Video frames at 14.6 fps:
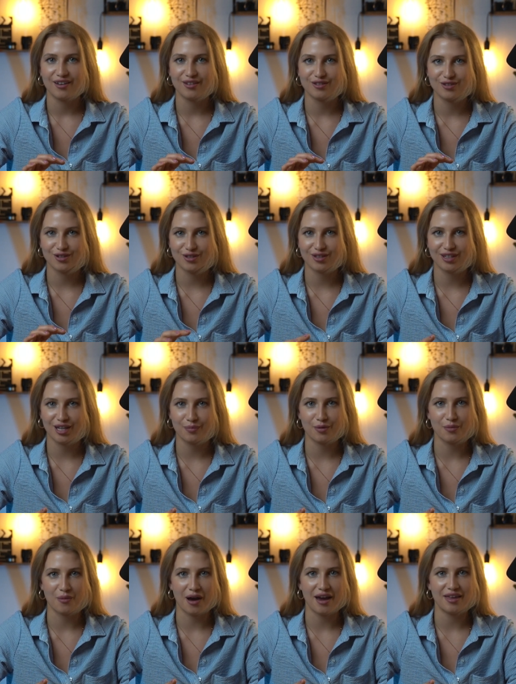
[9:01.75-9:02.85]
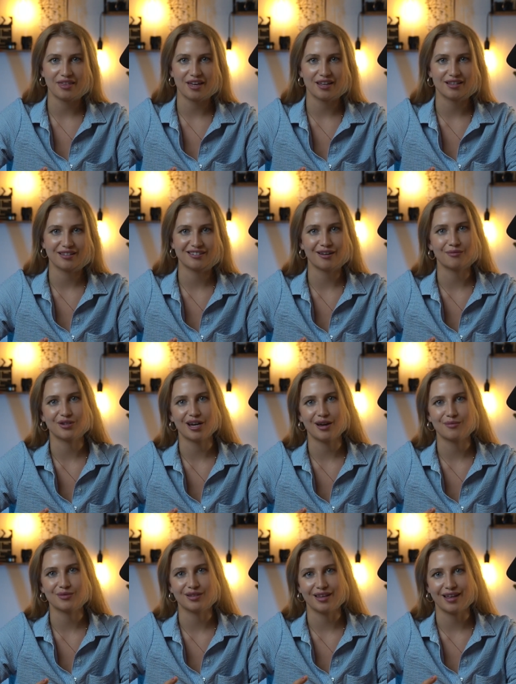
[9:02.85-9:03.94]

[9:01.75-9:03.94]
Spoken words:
Just keep in mind that sometimes